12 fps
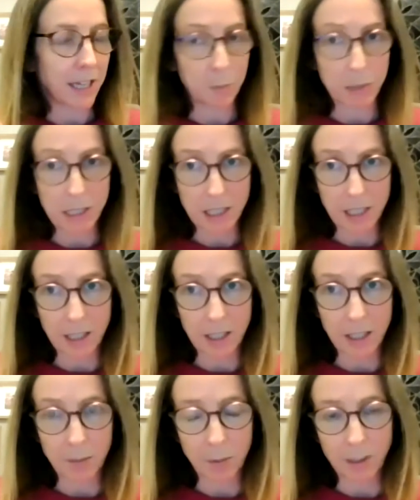at a
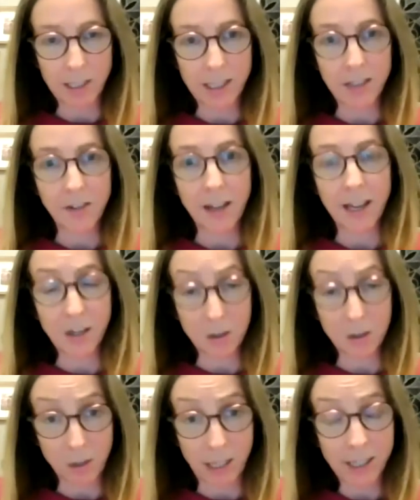particular point in their
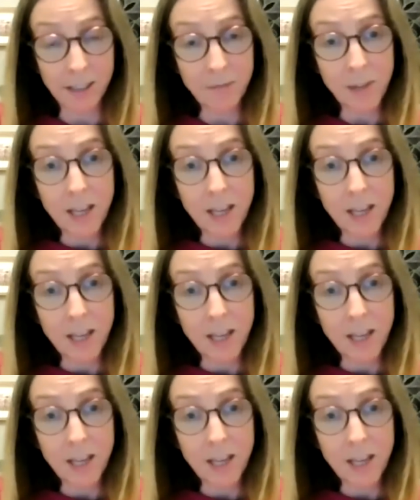career